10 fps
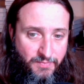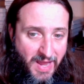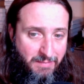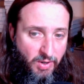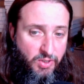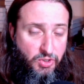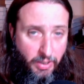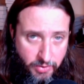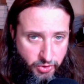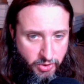Nightmare
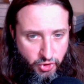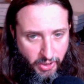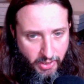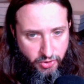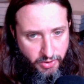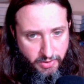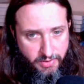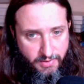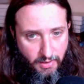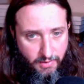dungeon
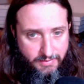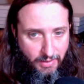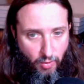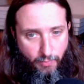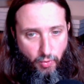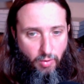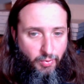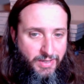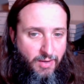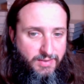changes. Teleport
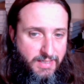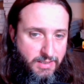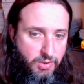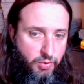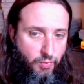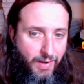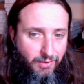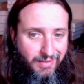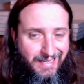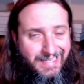will now take you
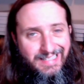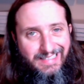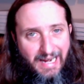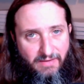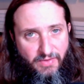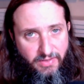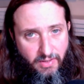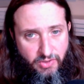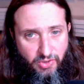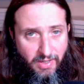directly inside of the
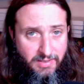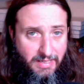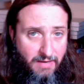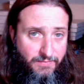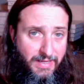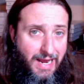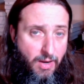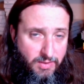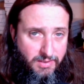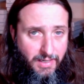dungeon instead of the
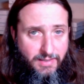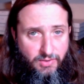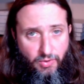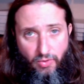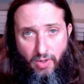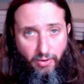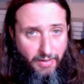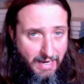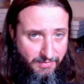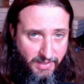outside, so no longer
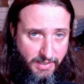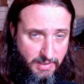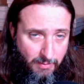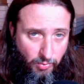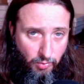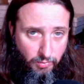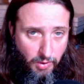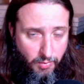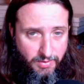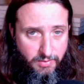having that double
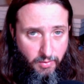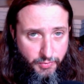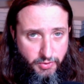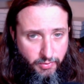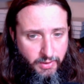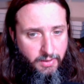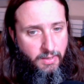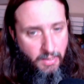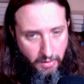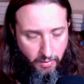load screen,
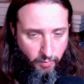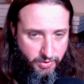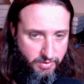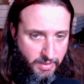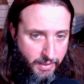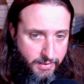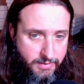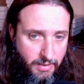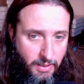which is nice.